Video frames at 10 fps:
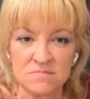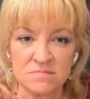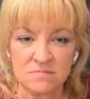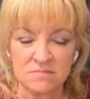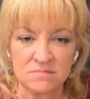
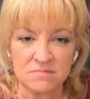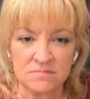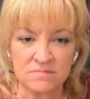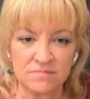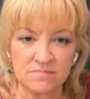
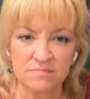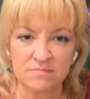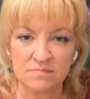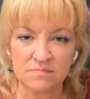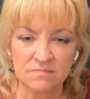
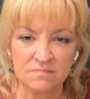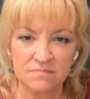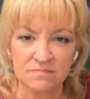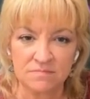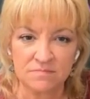
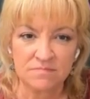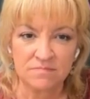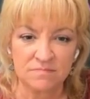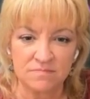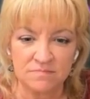
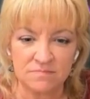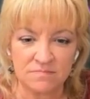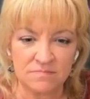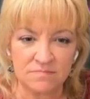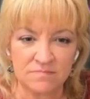
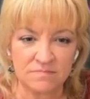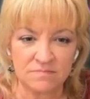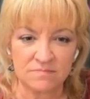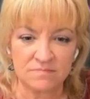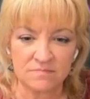
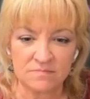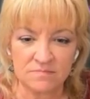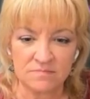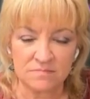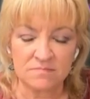
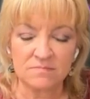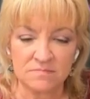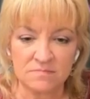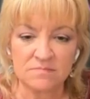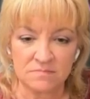
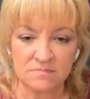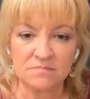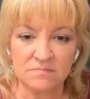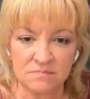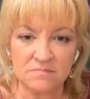
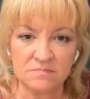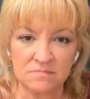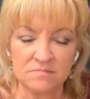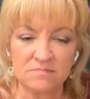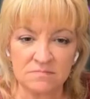
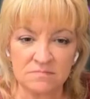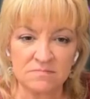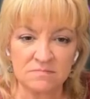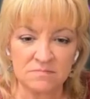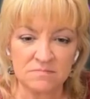
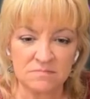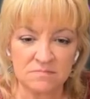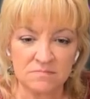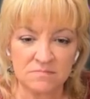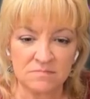
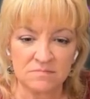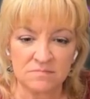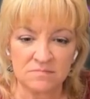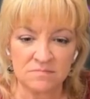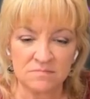
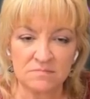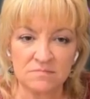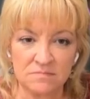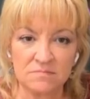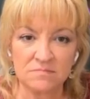
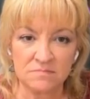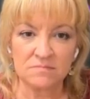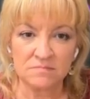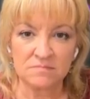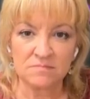This person isn't speaking.